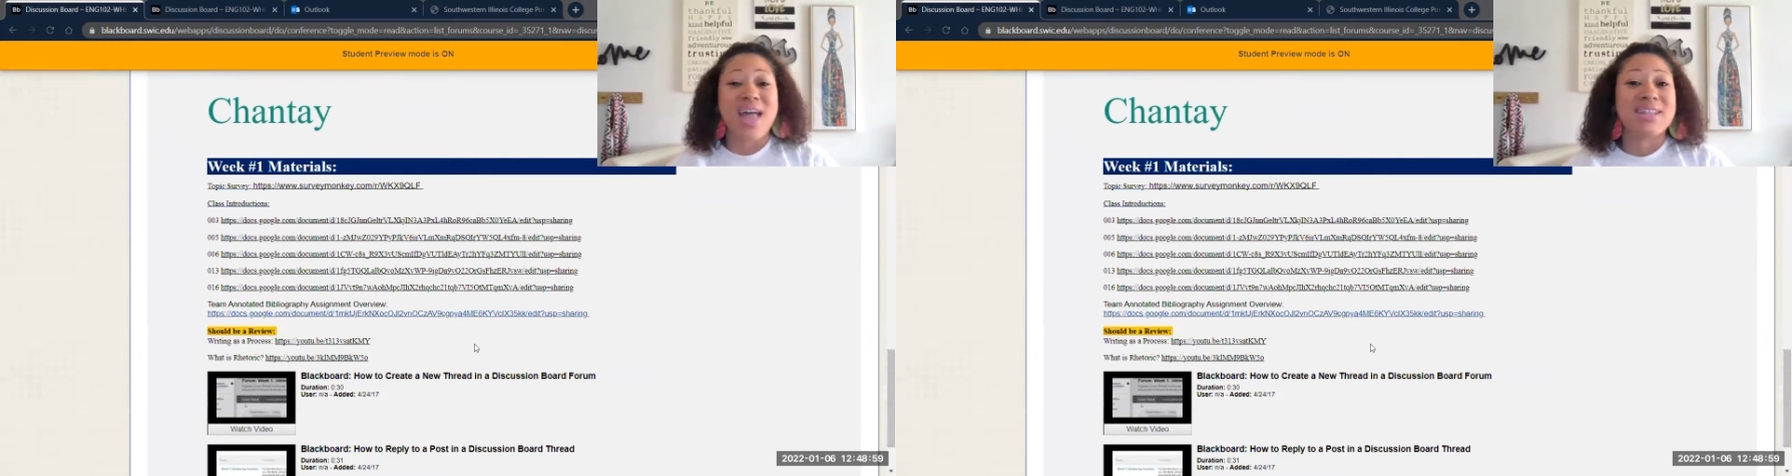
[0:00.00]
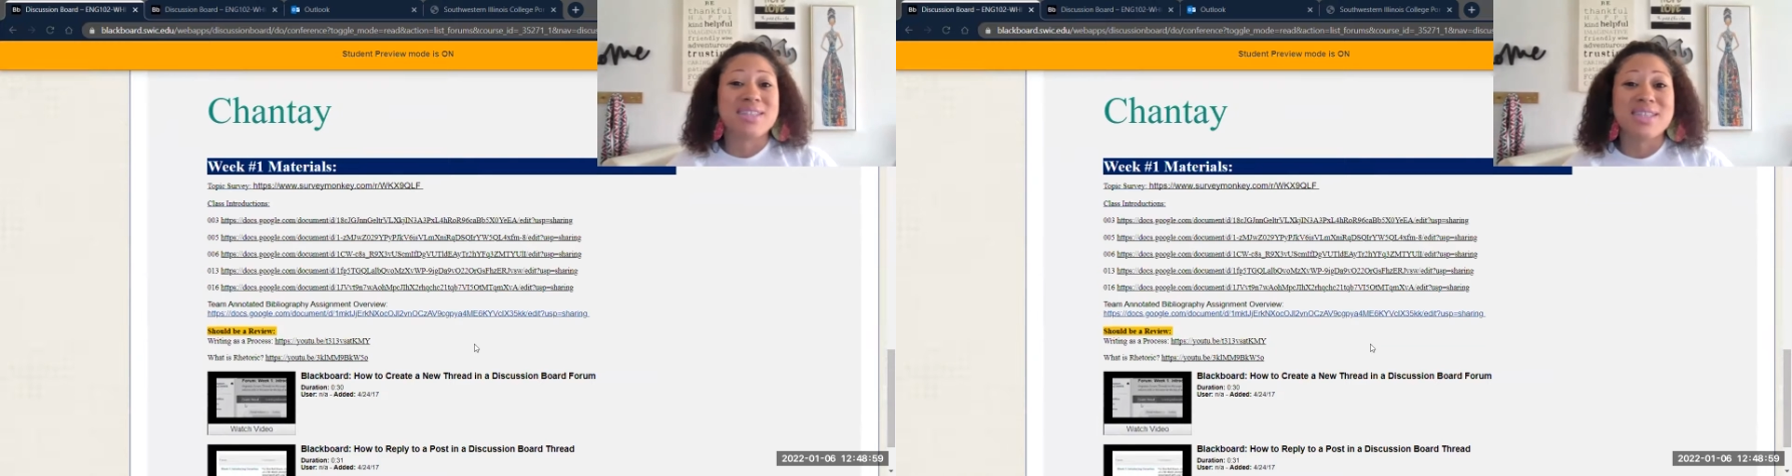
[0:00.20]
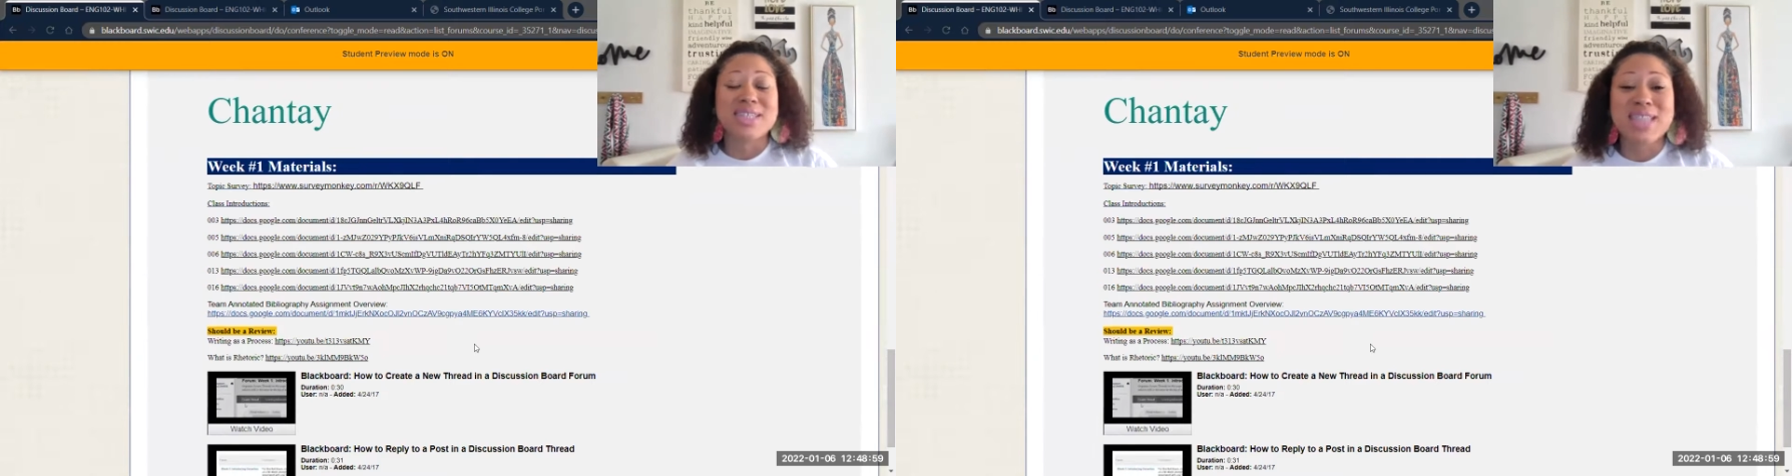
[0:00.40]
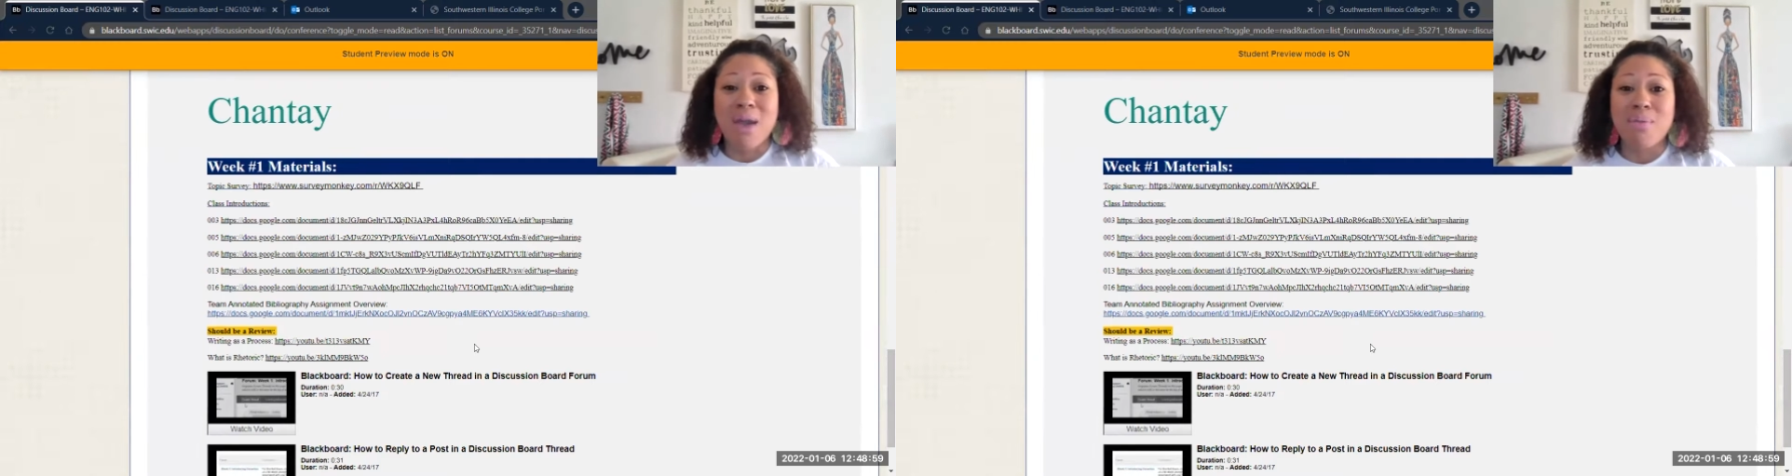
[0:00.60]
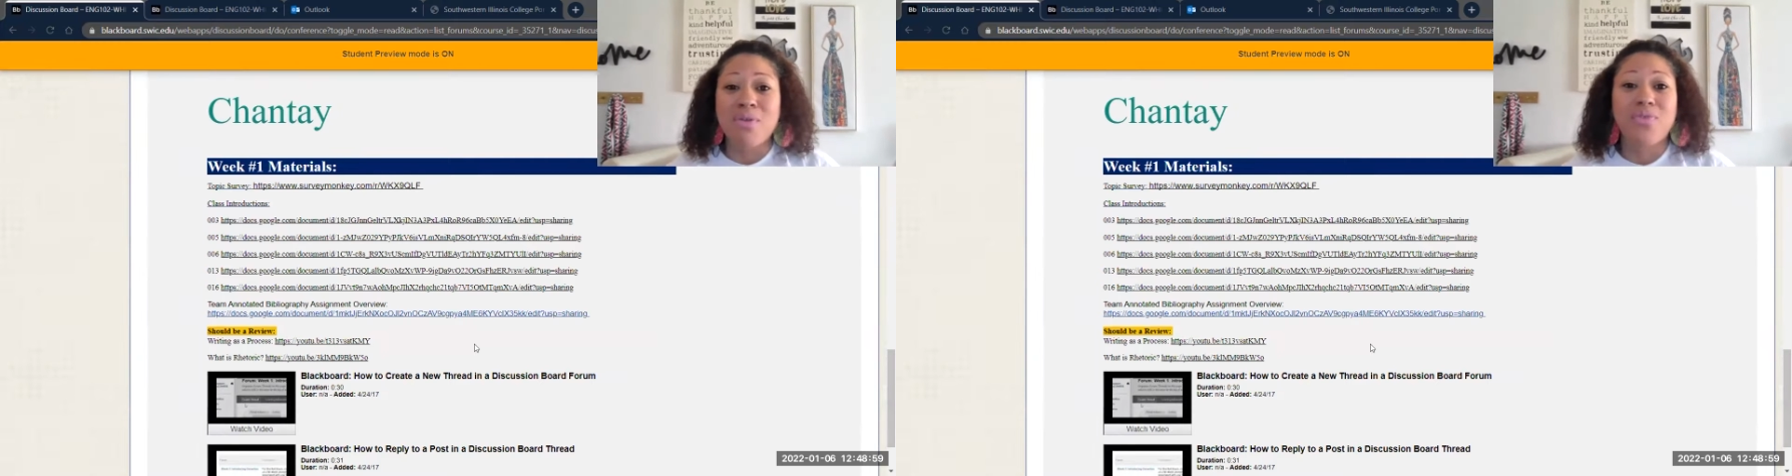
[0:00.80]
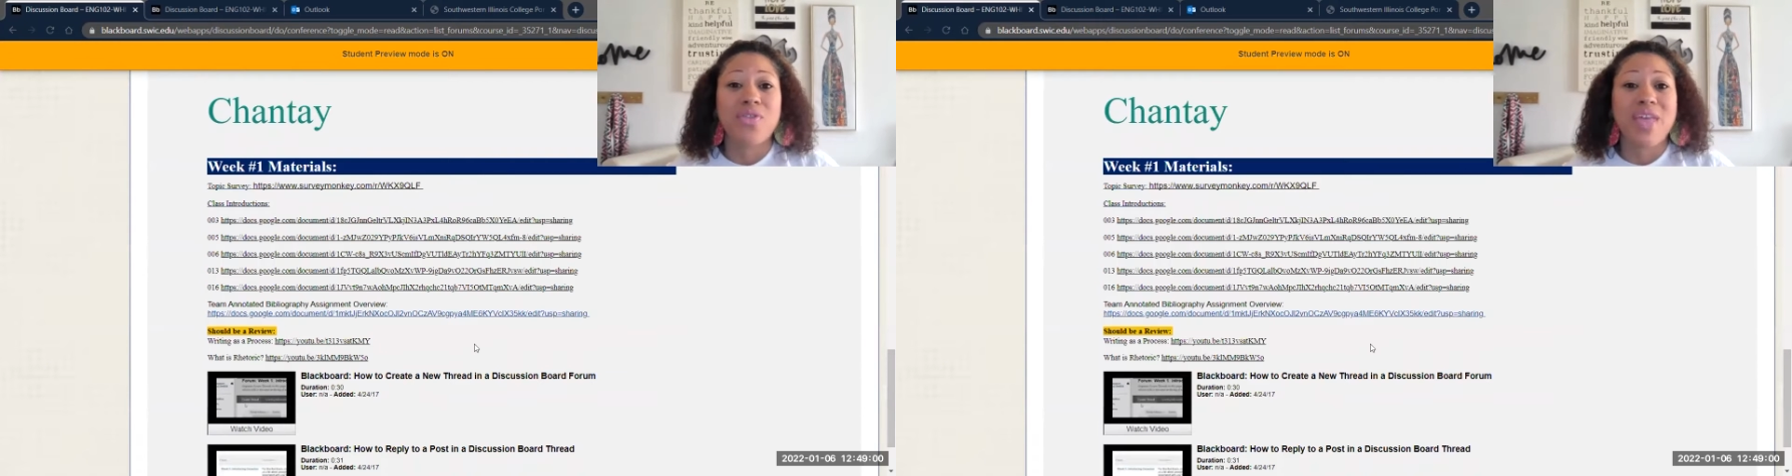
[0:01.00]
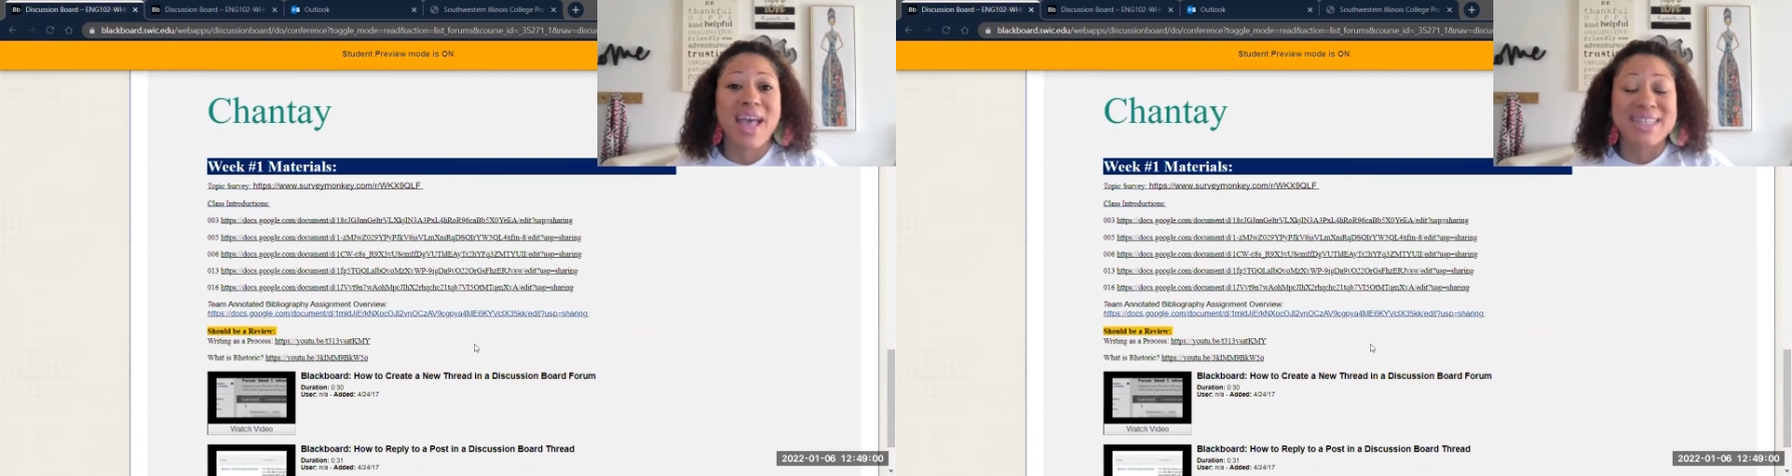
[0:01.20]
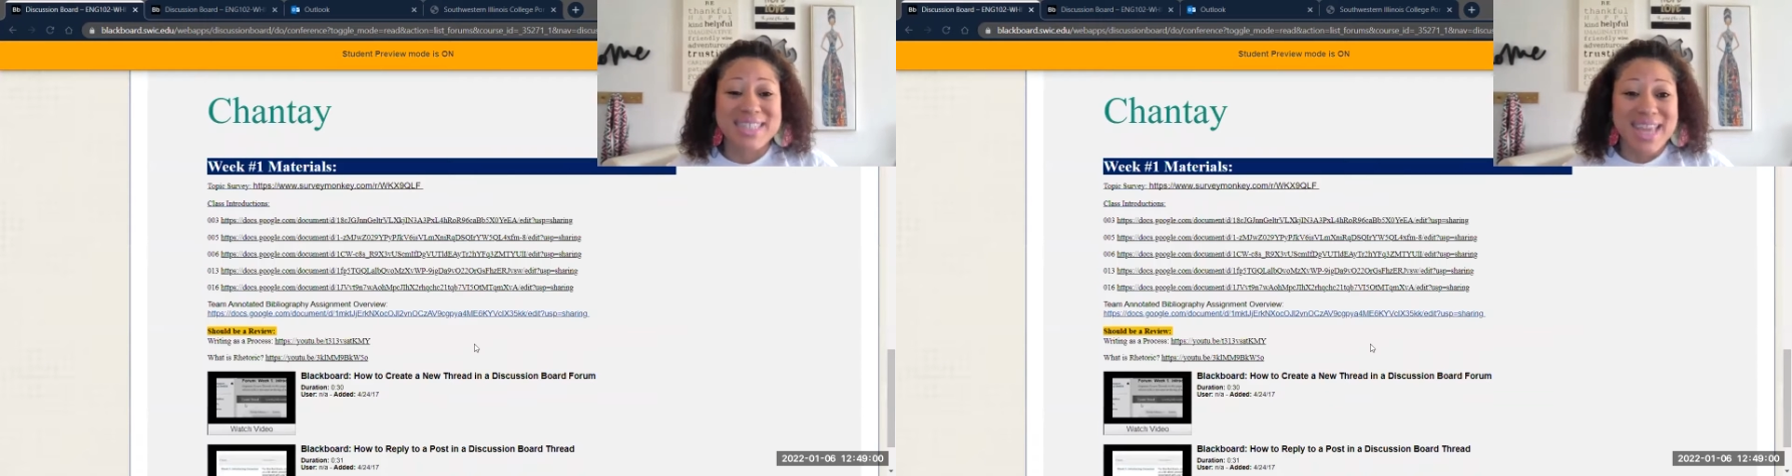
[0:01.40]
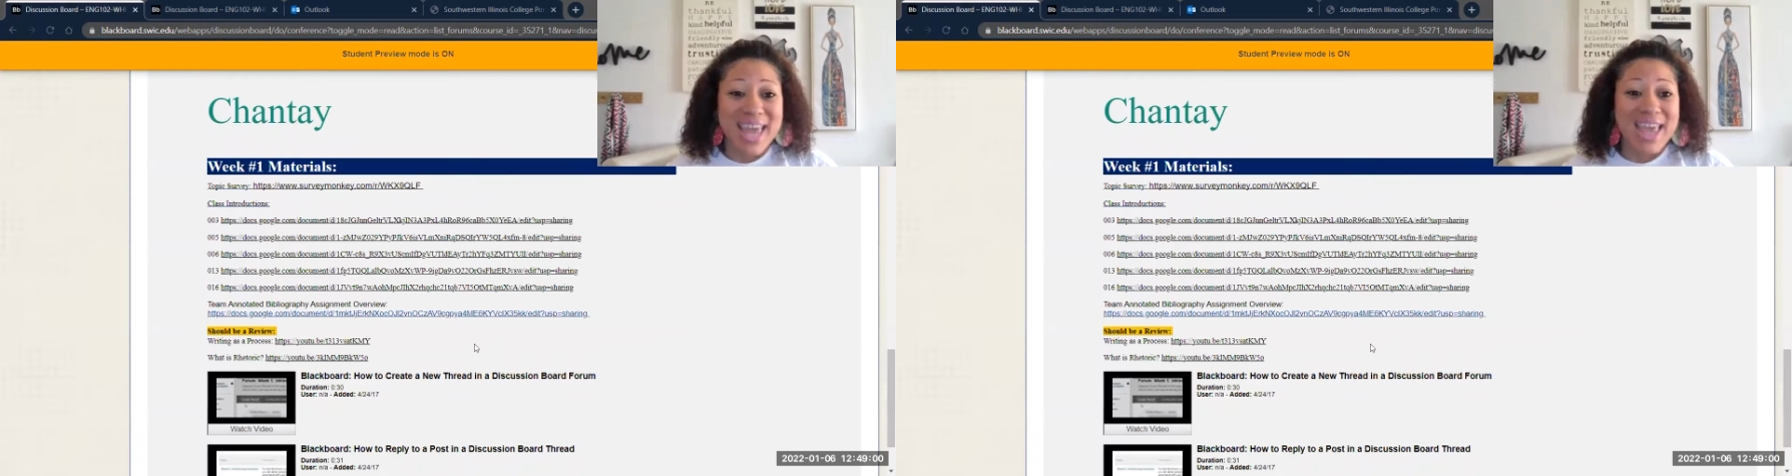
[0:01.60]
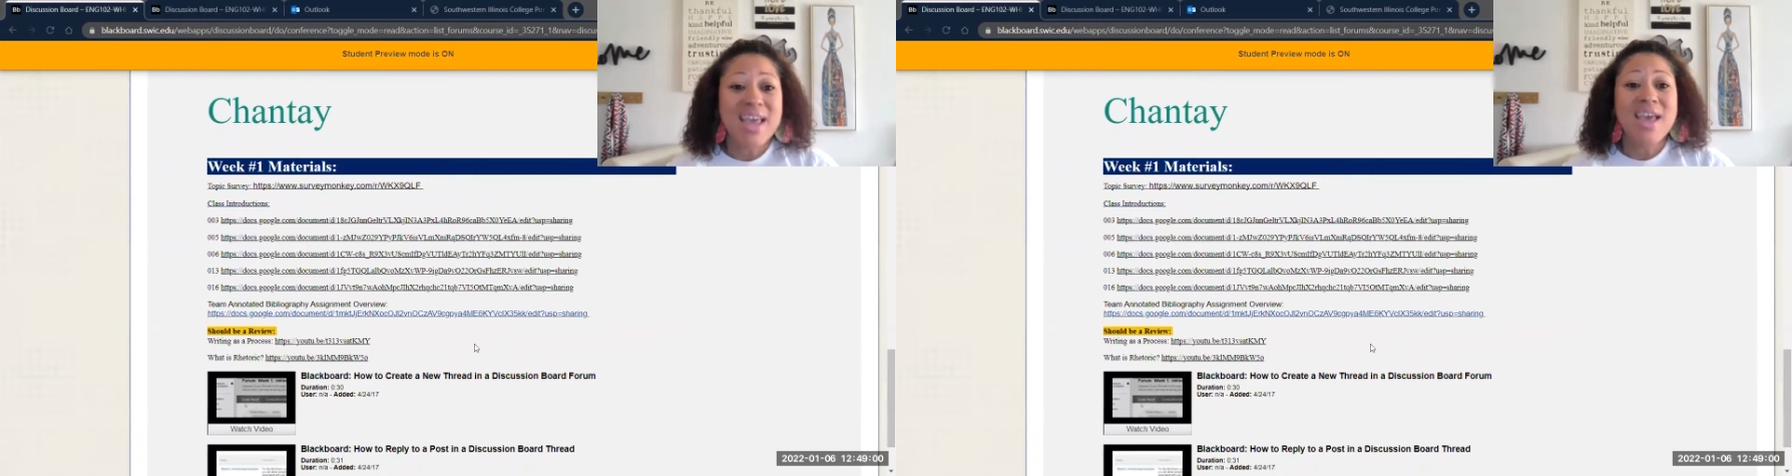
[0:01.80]
That's the assignment for that
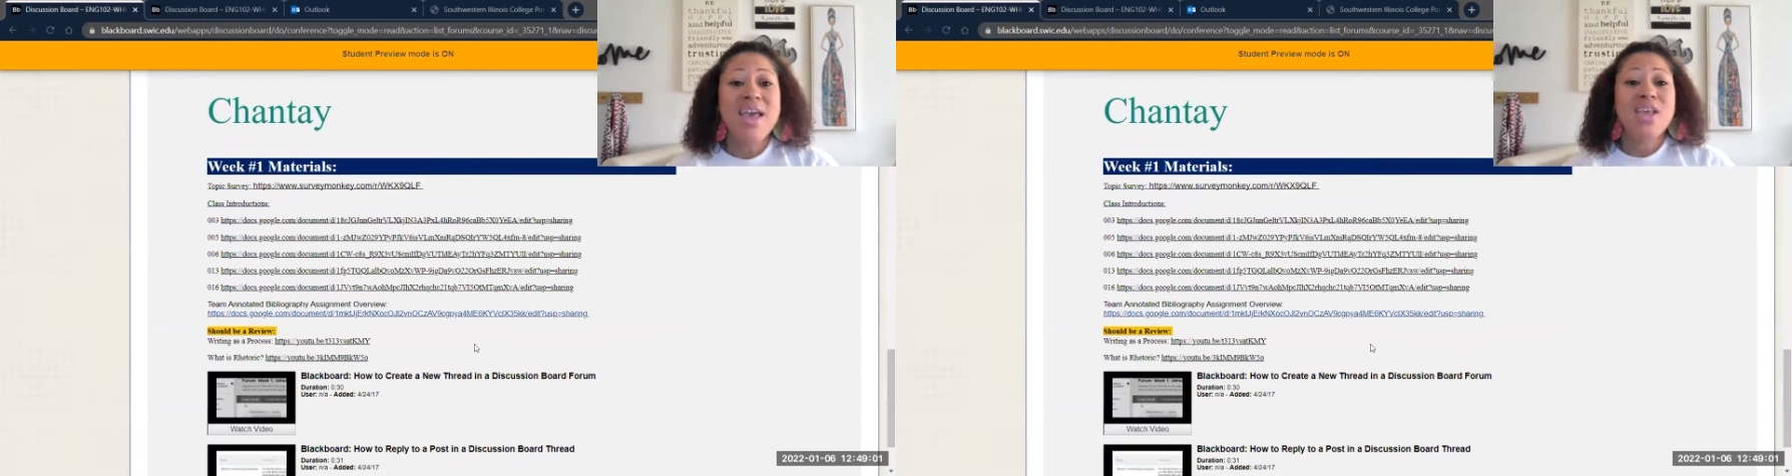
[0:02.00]
day.